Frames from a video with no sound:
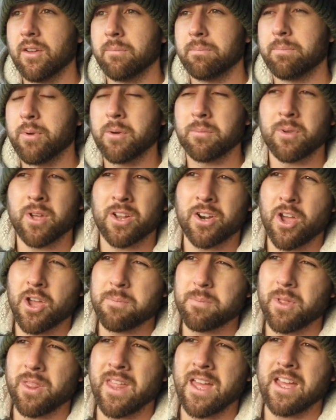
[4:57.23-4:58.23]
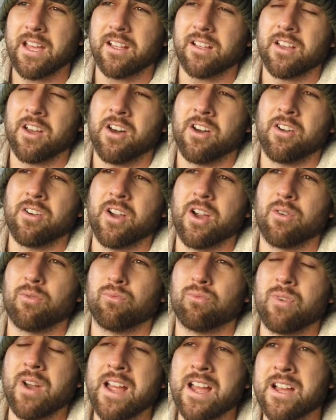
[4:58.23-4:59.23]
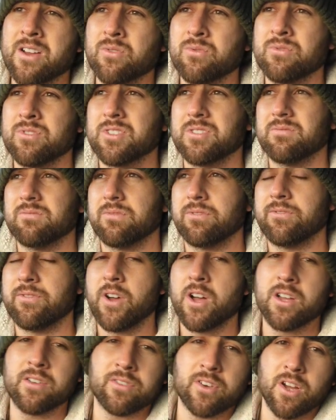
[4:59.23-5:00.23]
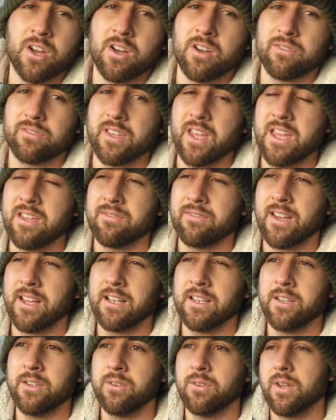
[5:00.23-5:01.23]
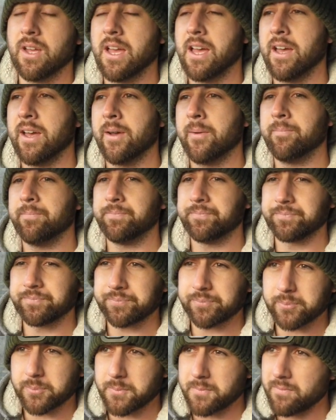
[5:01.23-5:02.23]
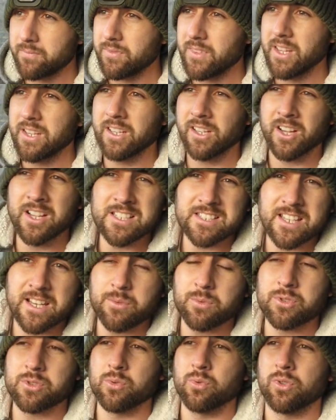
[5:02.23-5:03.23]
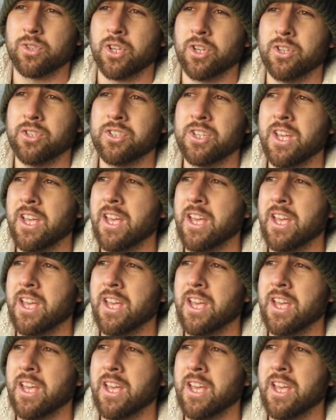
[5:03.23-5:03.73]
Bottom line, I put that car around 5.5k value. The guy said it was all good.